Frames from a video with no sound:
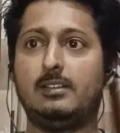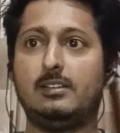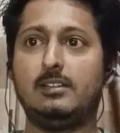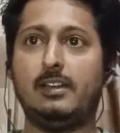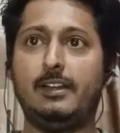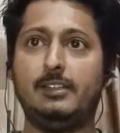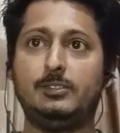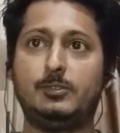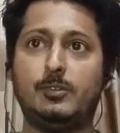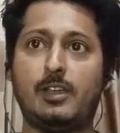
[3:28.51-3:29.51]
The idea is
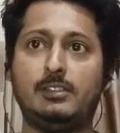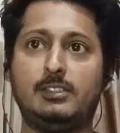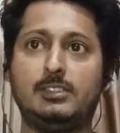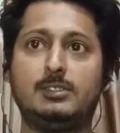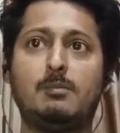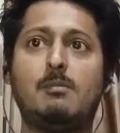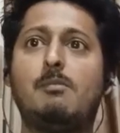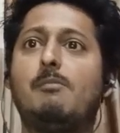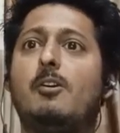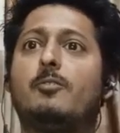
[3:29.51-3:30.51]
to exchange this
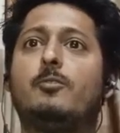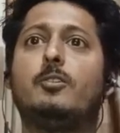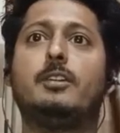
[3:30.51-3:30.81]
powerful